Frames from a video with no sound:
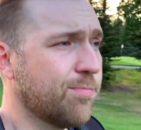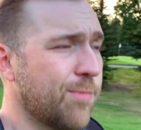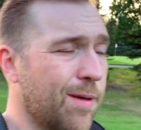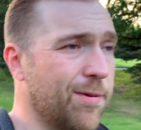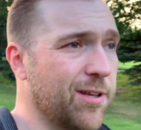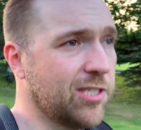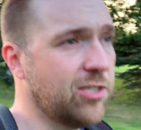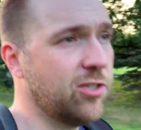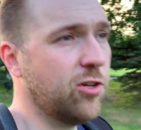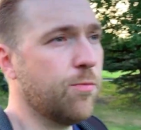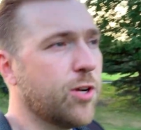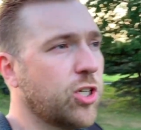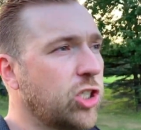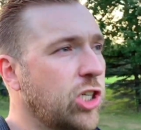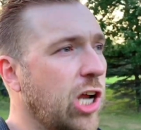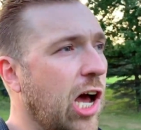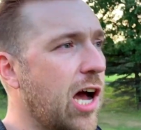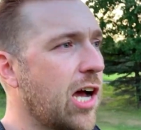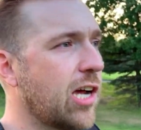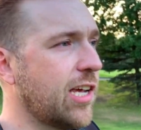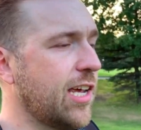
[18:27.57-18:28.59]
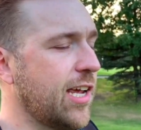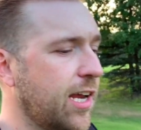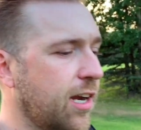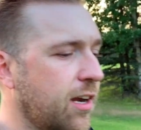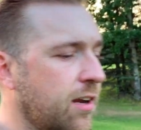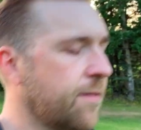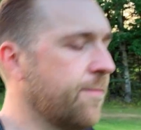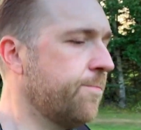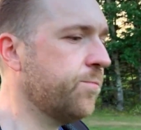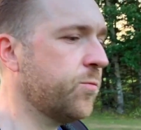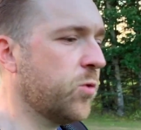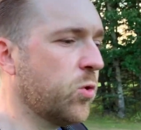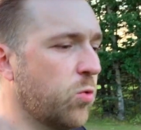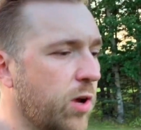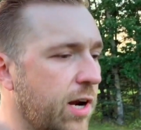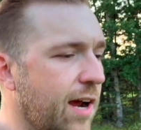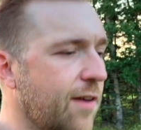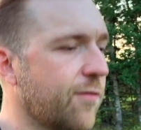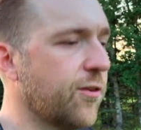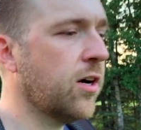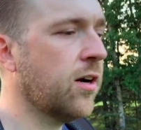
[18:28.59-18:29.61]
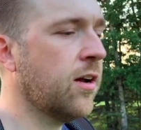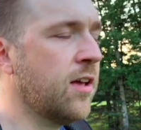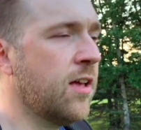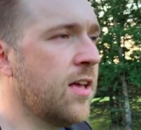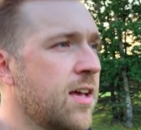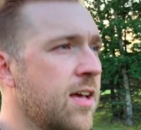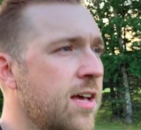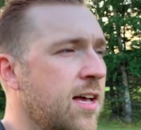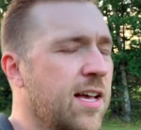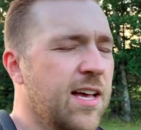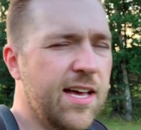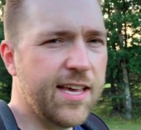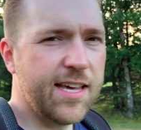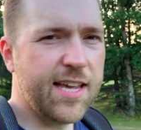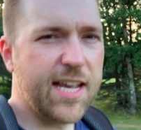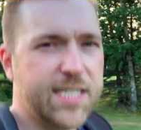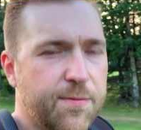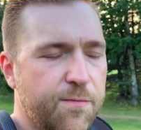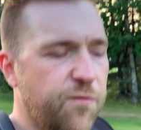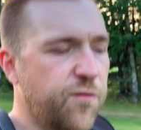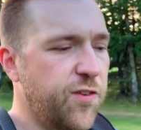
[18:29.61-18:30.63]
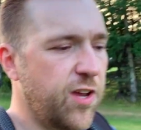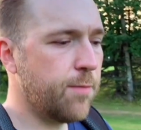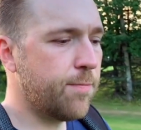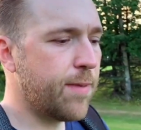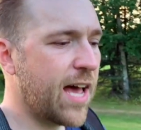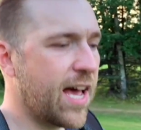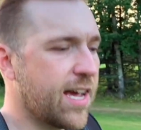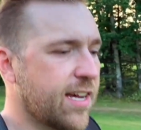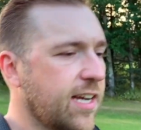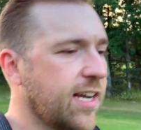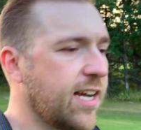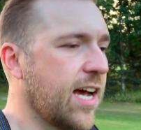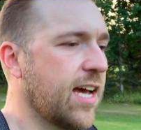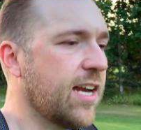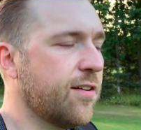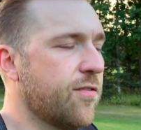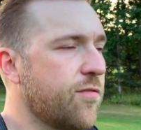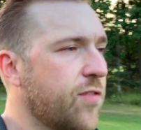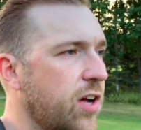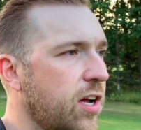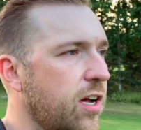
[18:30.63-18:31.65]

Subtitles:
Maybe it's too much talking, whatever. Get some feedback and kind of